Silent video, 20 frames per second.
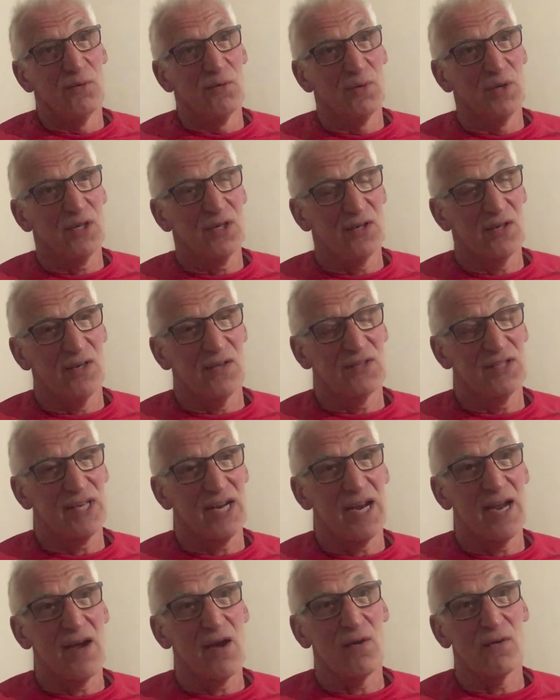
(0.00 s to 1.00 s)
we couldn't have
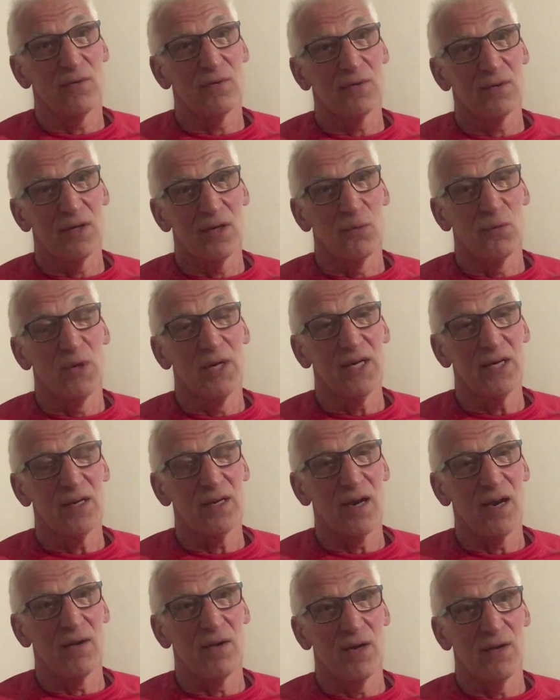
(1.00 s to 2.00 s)
set out a week
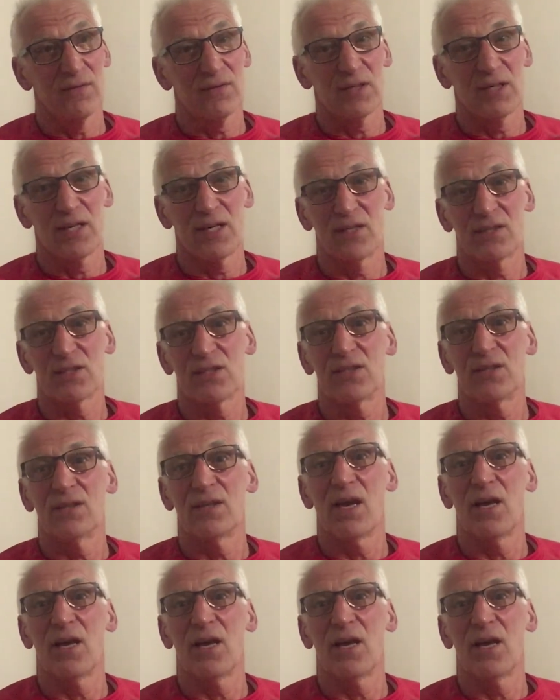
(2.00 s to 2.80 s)
ago after Kingston